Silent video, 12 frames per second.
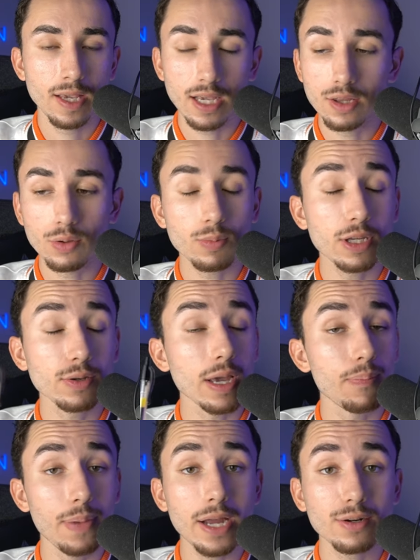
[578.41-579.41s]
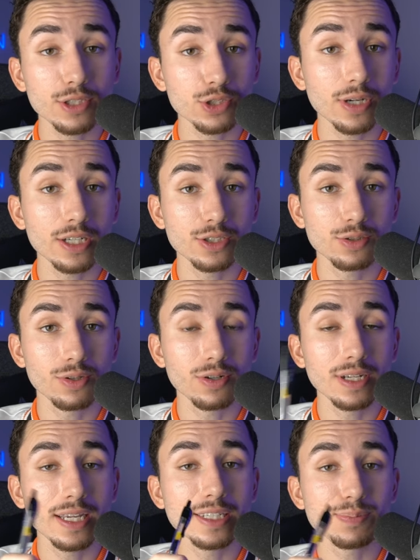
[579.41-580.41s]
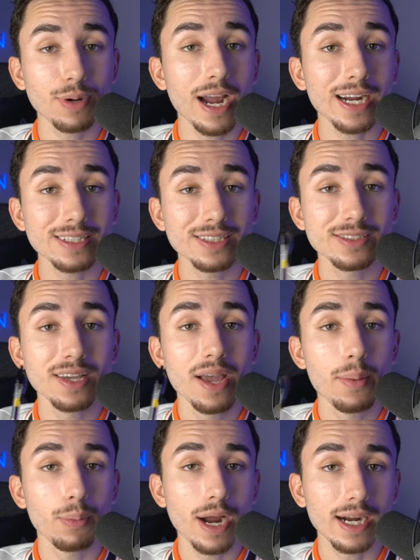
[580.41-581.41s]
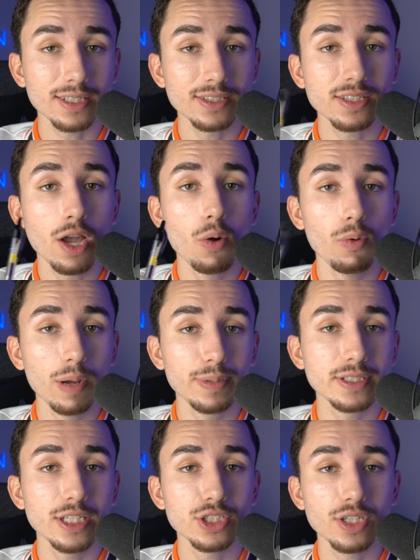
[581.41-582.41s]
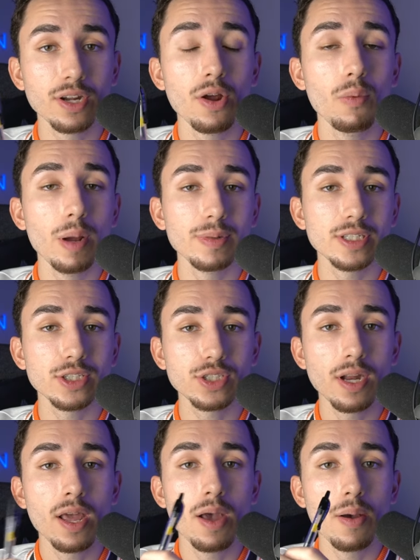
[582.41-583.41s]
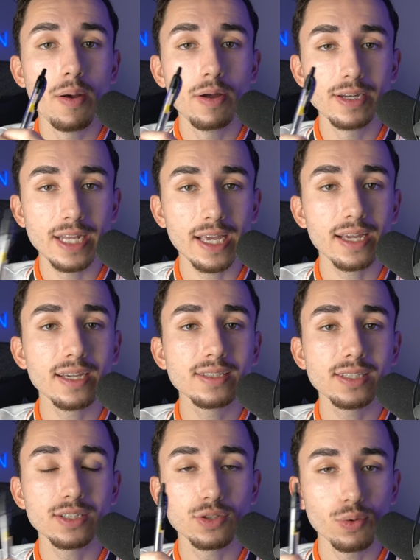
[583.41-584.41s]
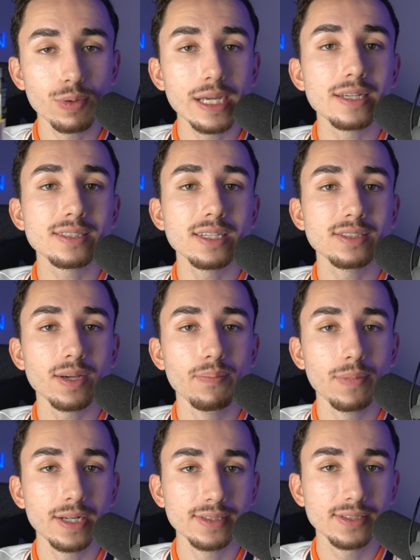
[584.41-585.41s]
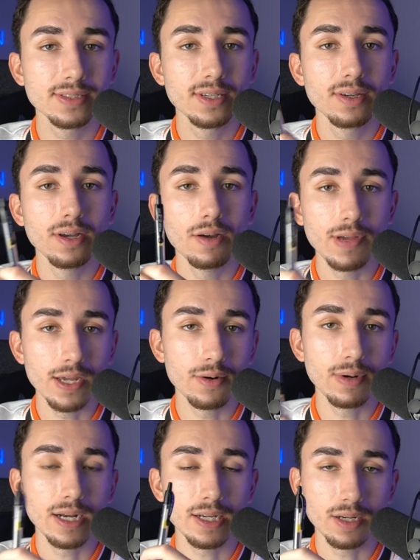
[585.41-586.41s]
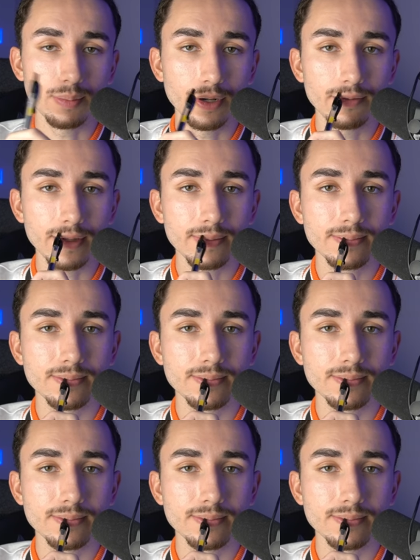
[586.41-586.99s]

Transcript: And the only way you get better at the strategies you learn is practice, practice, repetition, repetition, days into weeks into months of iterating and improving.